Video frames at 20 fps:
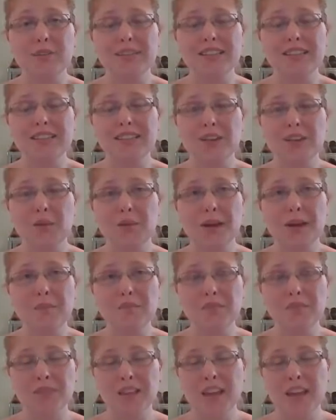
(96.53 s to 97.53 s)
And
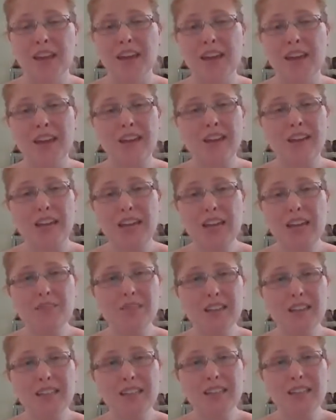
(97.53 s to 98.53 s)
so
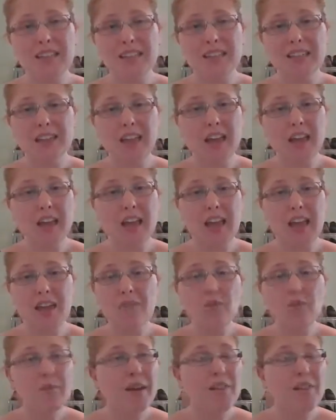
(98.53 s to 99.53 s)

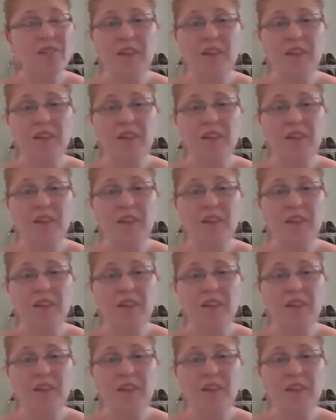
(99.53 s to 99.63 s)
even by